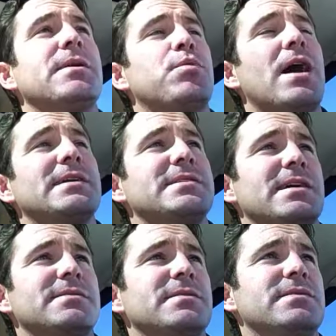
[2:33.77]
in the
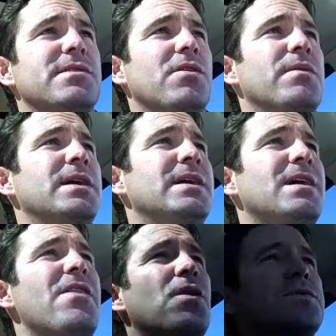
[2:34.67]
process. So
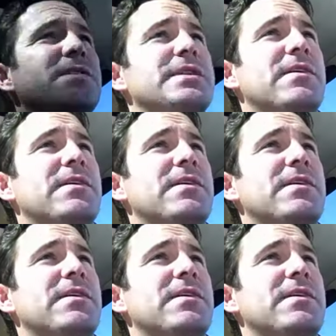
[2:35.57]
those are the